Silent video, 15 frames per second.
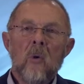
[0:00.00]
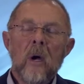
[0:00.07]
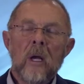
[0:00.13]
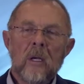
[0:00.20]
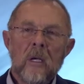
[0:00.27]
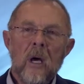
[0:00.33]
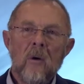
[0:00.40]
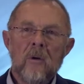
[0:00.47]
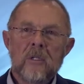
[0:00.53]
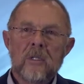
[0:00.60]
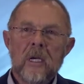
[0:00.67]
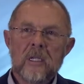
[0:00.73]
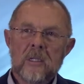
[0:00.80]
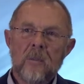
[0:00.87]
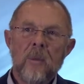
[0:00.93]
quick notice,
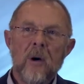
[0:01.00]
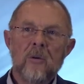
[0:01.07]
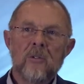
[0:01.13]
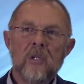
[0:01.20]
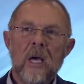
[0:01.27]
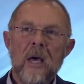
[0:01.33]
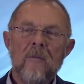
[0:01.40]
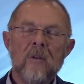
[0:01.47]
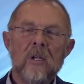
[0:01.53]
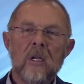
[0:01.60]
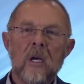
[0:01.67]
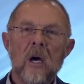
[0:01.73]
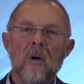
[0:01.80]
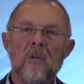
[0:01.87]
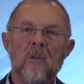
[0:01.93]
as opposed to having to
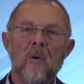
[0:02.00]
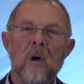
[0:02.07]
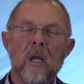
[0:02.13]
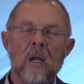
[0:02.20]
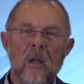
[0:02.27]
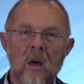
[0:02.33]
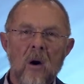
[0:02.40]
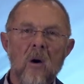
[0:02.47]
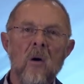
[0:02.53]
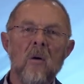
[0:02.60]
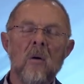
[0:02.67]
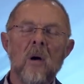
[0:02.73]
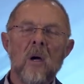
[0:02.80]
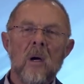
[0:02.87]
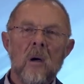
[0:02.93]
go through a
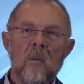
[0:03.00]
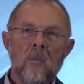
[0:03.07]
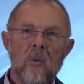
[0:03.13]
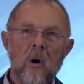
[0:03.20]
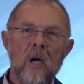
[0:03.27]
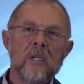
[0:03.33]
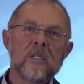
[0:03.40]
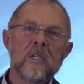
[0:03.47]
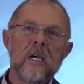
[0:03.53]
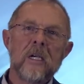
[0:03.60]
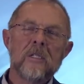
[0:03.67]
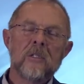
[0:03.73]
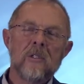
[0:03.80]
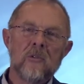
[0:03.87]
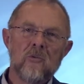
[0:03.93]
long
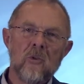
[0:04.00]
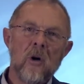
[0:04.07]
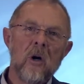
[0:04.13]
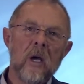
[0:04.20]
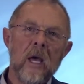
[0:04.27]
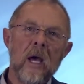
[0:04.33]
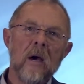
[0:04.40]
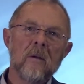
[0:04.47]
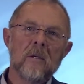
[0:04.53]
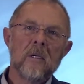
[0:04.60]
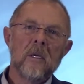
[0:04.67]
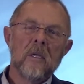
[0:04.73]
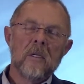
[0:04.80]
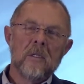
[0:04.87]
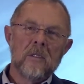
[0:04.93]
process, drug out
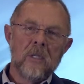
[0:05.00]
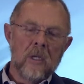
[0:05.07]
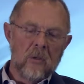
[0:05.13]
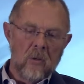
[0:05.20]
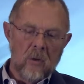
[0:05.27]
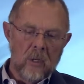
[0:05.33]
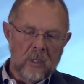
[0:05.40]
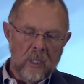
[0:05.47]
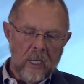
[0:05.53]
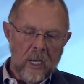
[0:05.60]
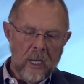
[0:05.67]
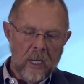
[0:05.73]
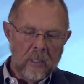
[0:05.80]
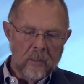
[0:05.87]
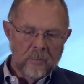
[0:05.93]
in order to
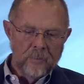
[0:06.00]
get it.